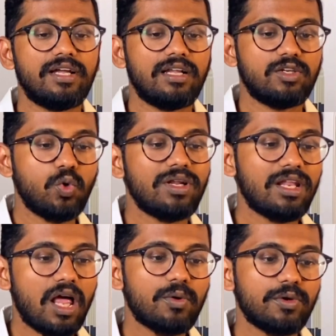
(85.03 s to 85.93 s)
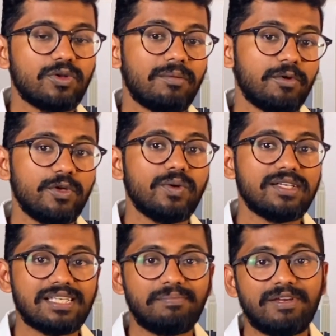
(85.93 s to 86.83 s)
don't allow you to come to
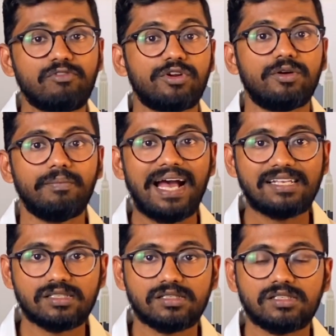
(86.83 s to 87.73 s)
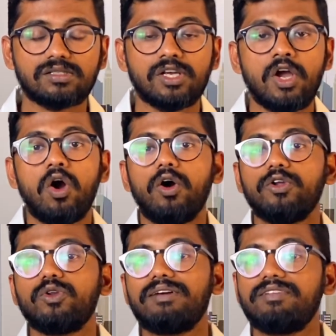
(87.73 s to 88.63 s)
US and pay for your masters or you
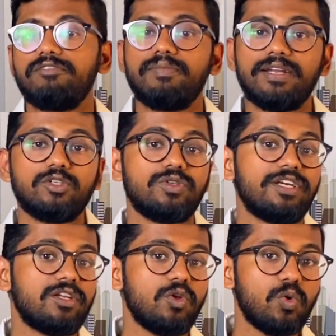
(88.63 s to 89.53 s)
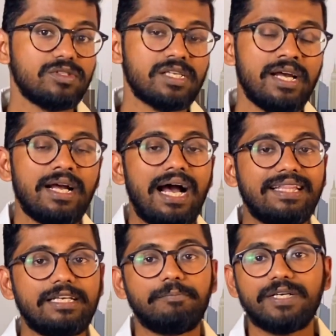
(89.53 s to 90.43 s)
don't have enough money to take loans, I
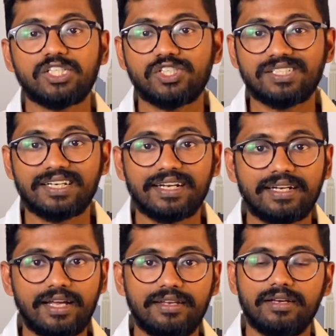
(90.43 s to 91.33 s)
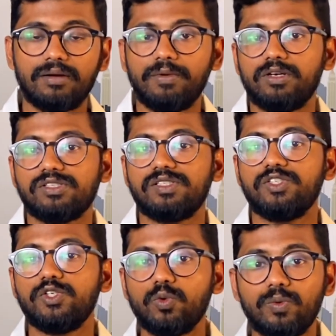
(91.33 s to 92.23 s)
think PhD is a great idea because
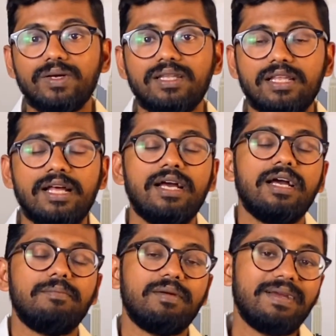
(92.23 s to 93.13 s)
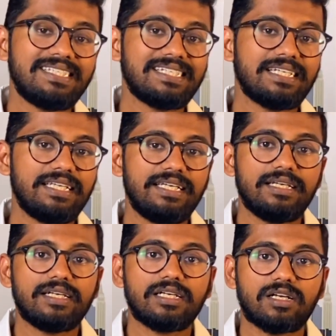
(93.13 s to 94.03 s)
you will be basically
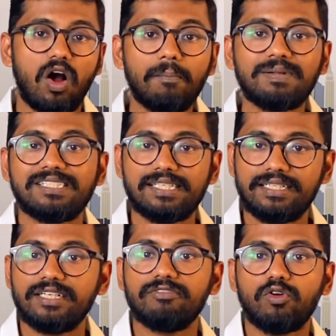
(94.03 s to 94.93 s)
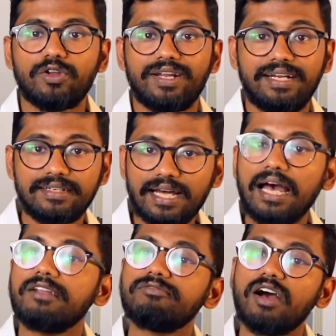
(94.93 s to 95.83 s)
compensated for your
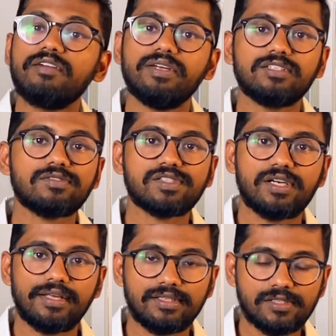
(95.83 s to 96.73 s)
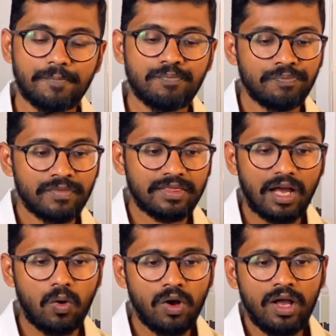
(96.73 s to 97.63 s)
entire 5 years of studies.
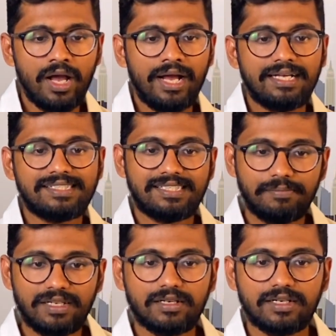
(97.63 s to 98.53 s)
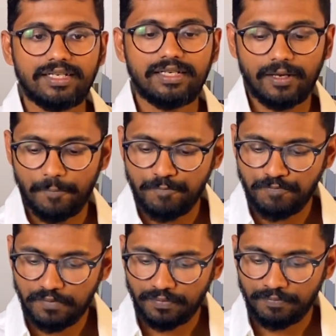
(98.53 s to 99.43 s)
Now, similarly,
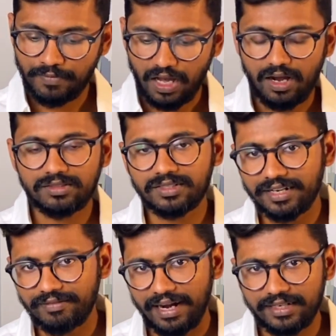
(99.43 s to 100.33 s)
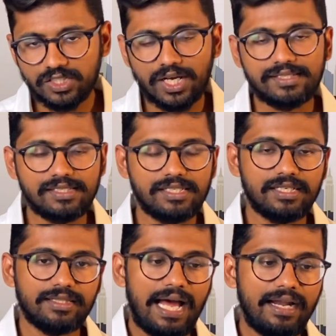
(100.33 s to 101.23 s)
mm, other advantage I see
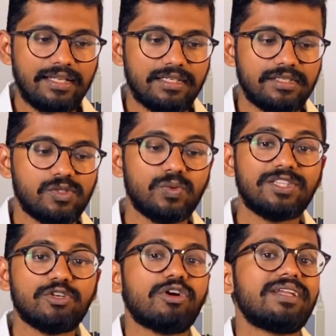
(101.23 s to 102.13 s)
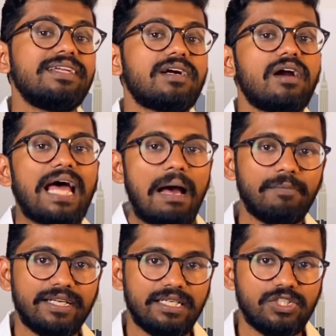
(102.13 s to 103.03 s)
in that is with your green card
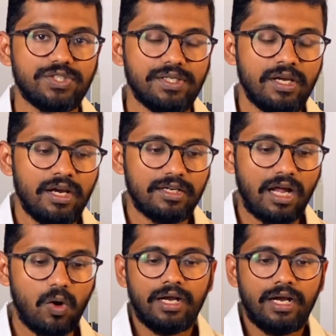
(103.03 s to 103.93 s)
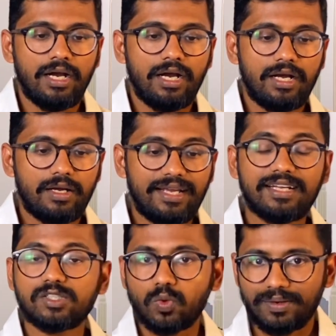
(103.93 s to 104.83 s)
application. Now,
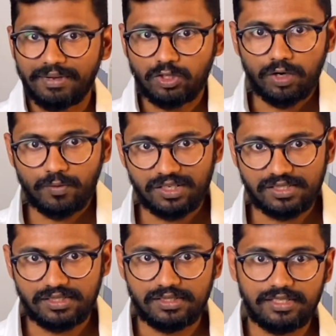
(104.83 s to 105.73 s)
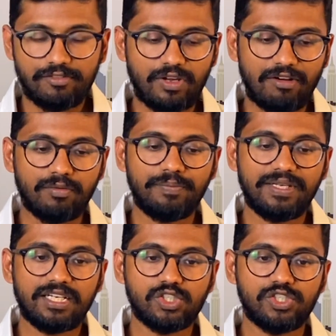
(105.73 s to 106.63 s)
here's what my thought process is if you have a
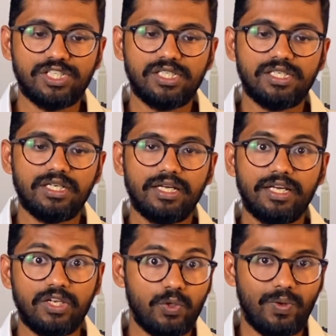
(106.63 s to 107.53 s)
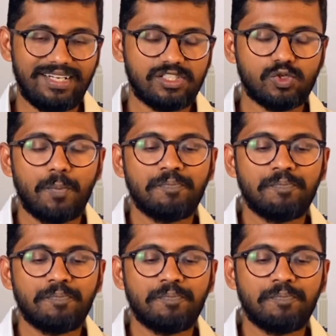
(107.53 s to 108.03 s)
PhD in US.